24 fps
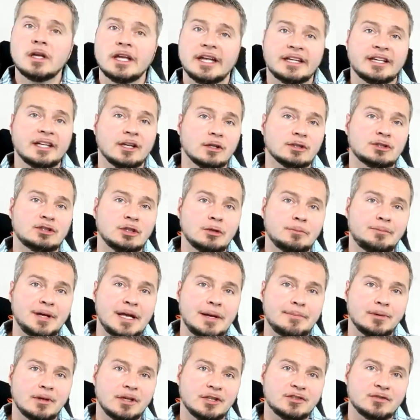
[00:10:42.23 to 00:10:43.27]
He killed 2
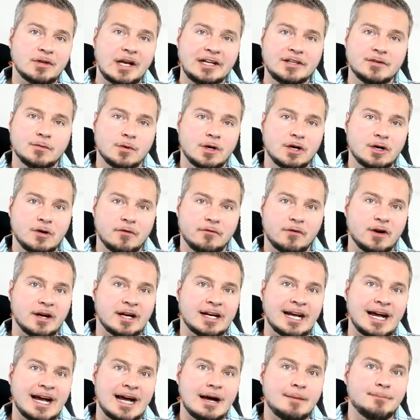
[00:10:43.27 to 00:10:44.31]
people and tried to run over a
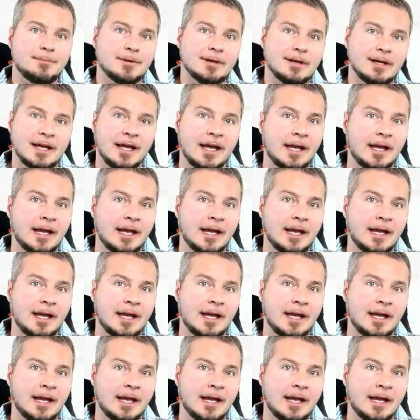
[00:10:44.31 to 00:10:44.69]
cop,